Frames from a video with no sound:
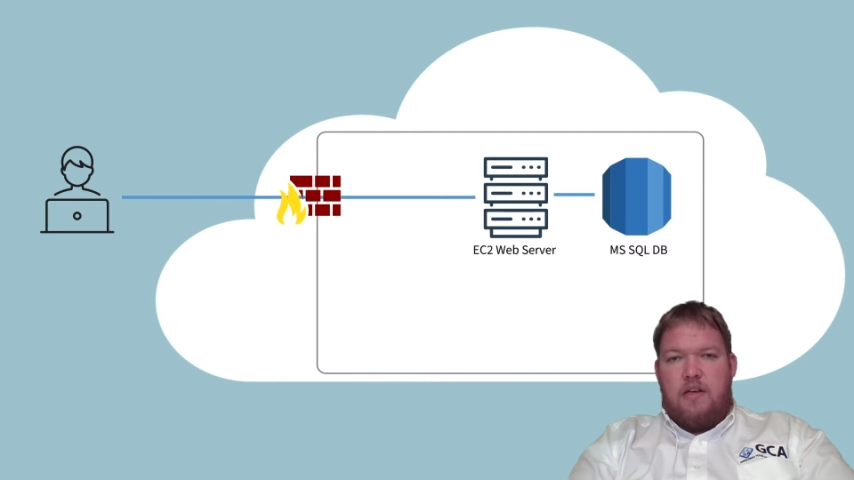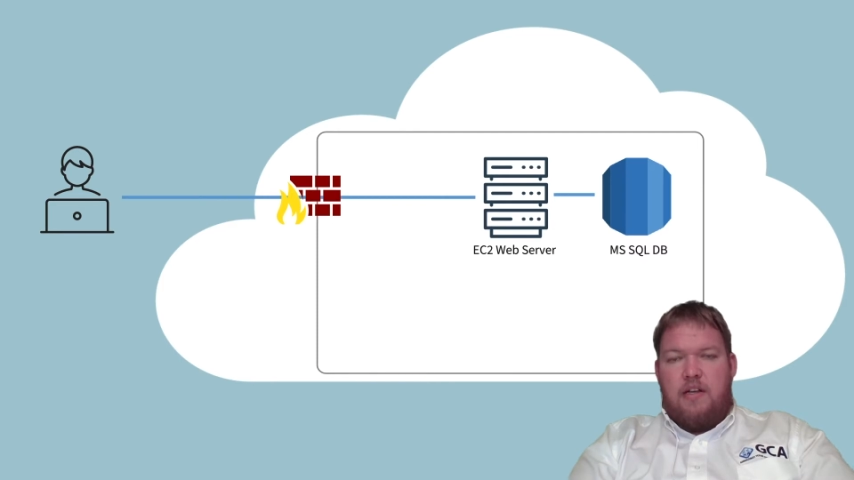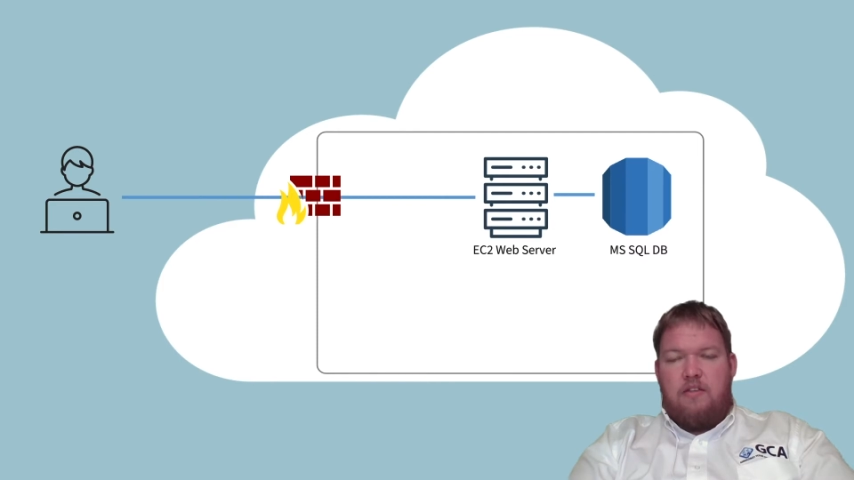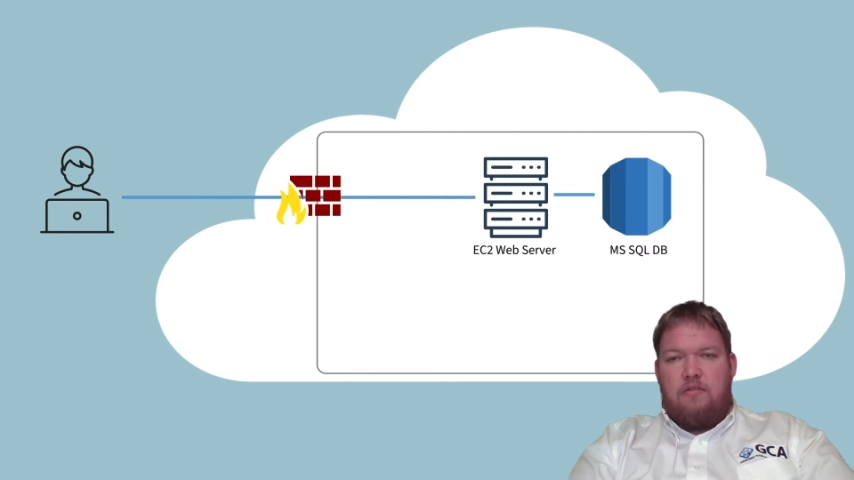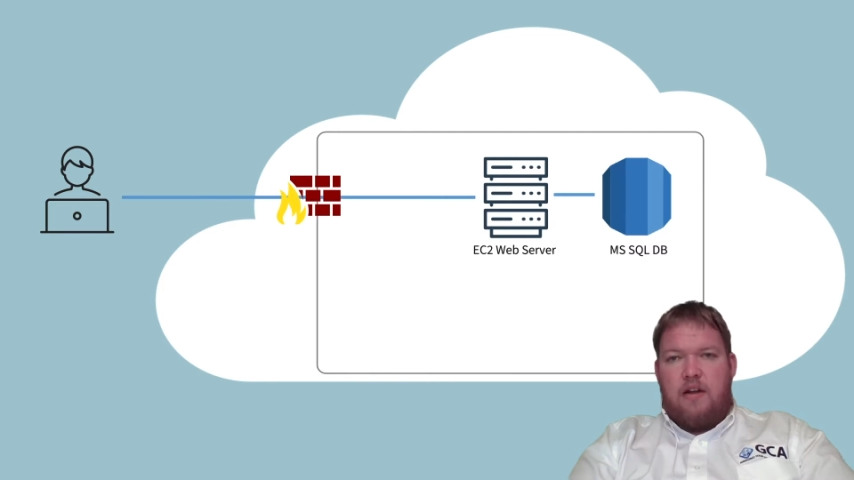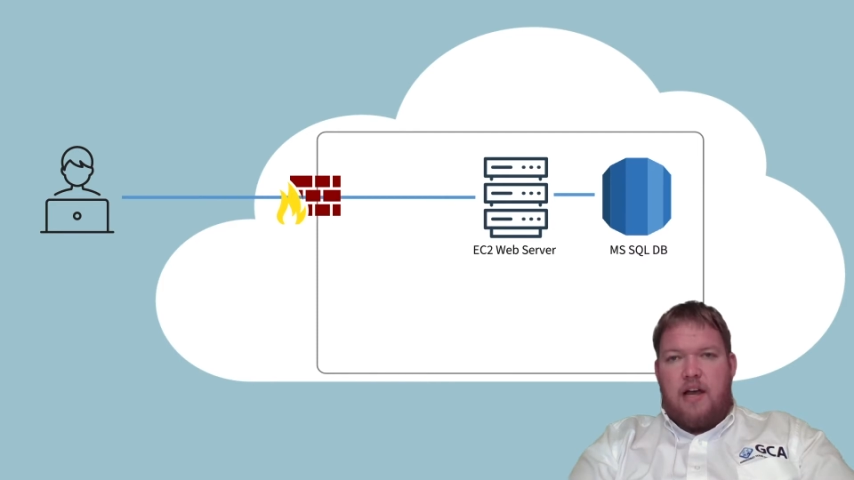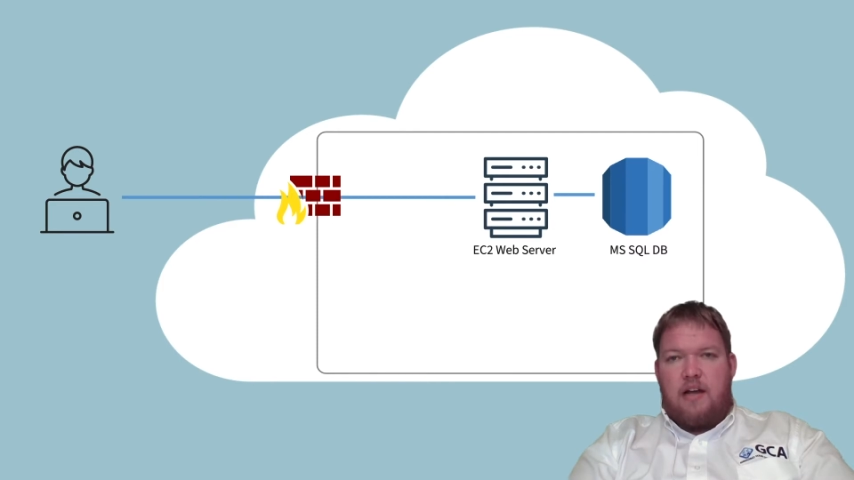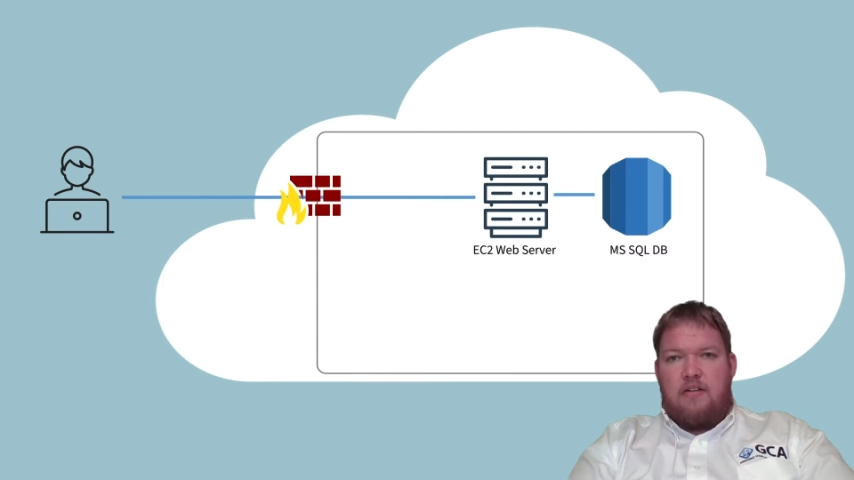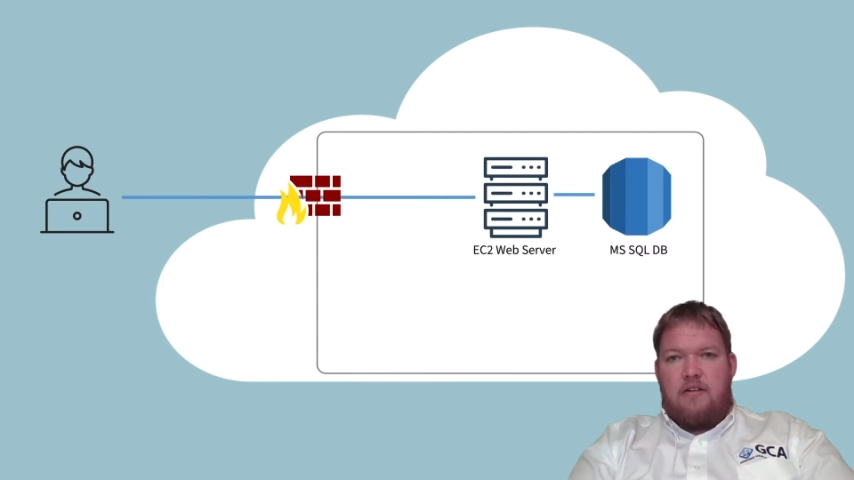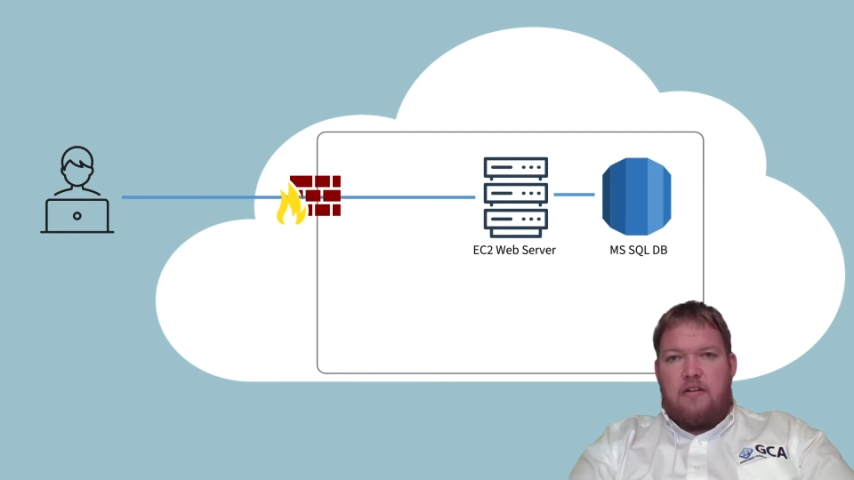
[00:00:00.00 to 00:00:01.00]
any threat
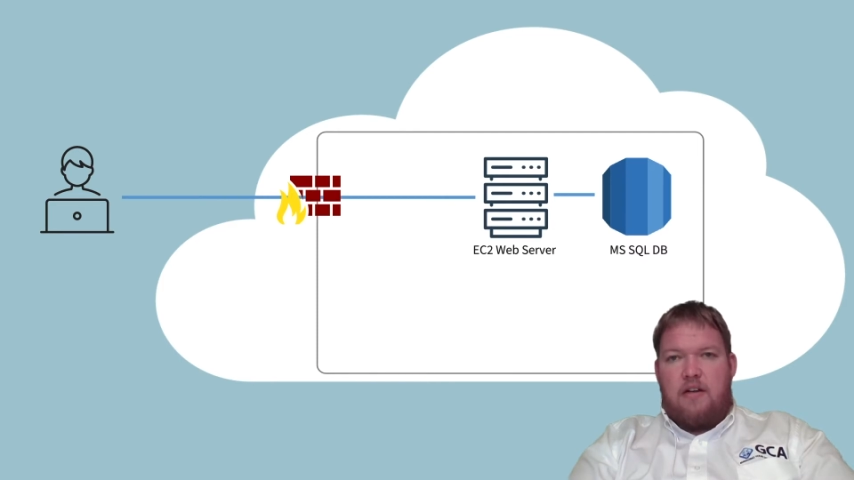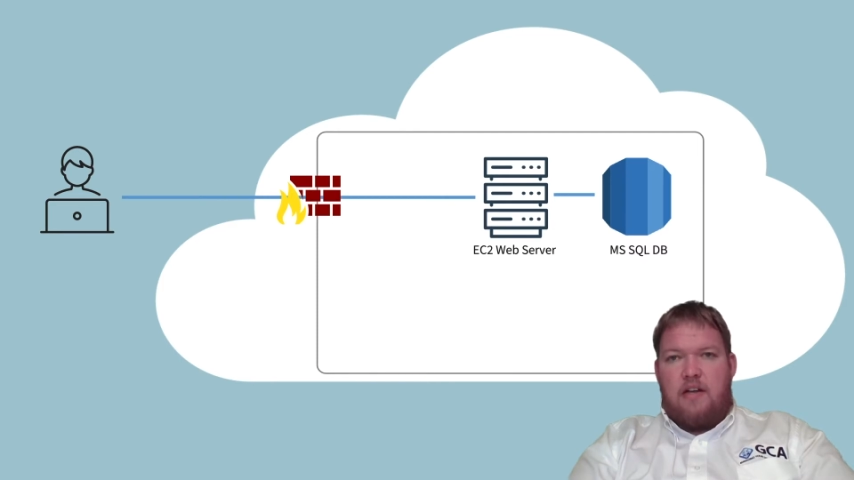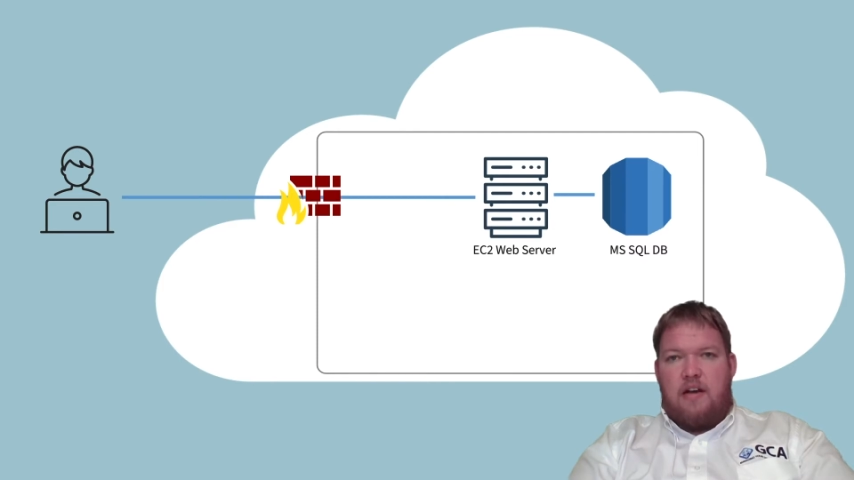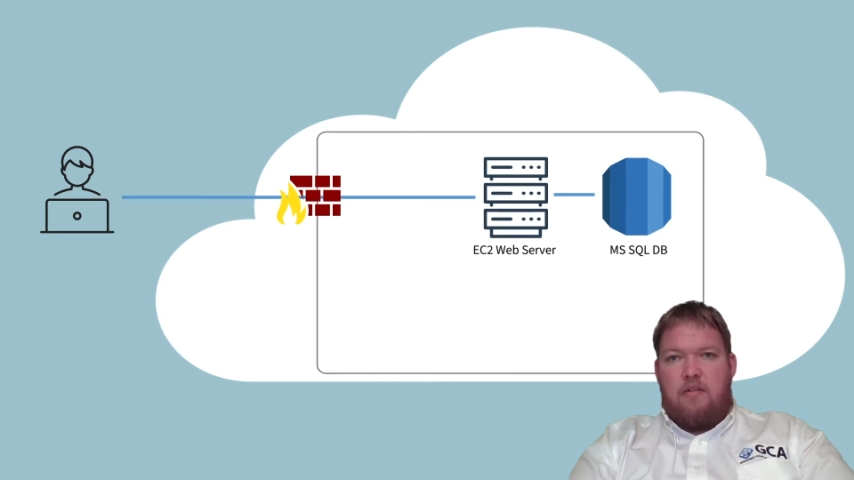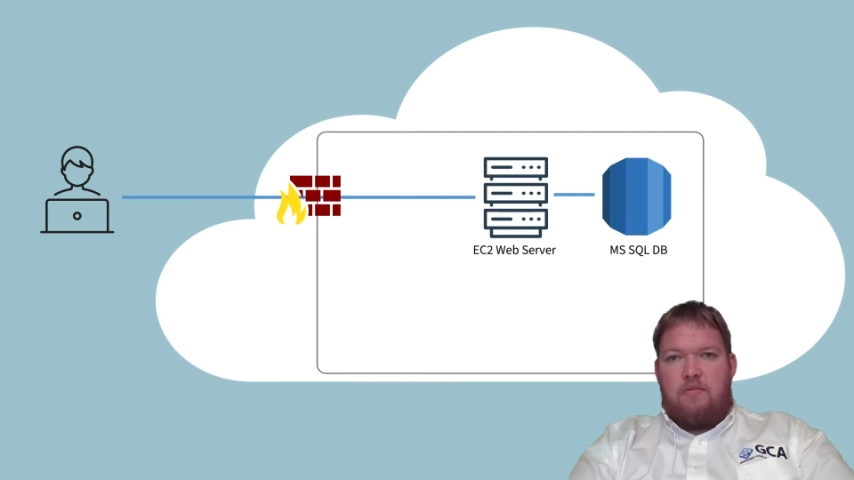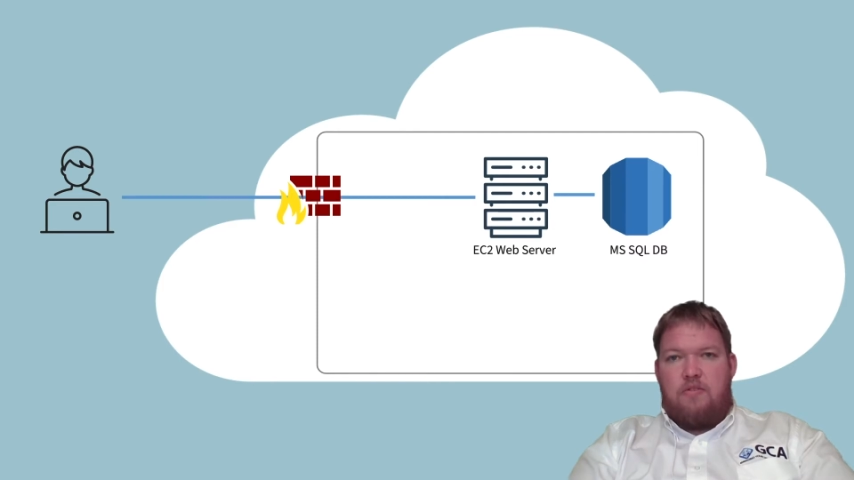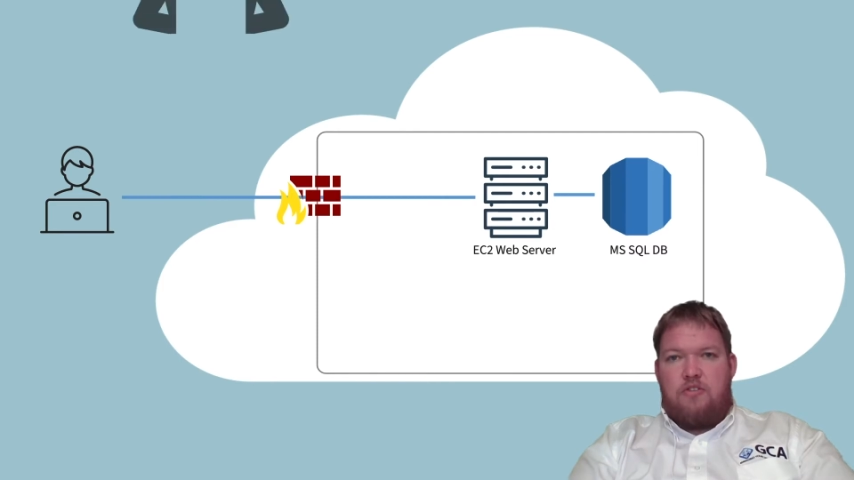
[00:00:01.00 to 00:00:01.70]
actor can now